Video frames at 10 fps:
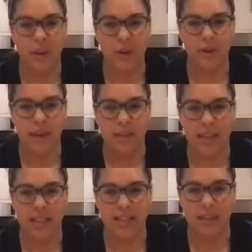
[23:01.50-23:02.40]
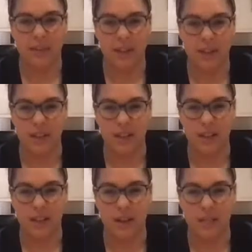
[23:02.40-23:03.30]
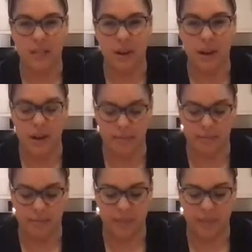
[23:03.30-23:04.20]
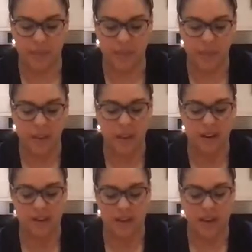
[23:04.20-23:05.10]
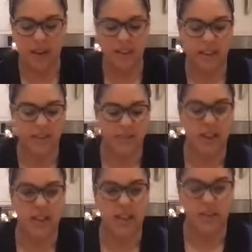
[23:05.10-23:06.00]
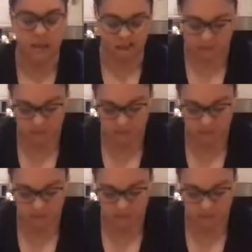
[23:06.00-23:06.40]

know if that makes a difference, but I feel like this side is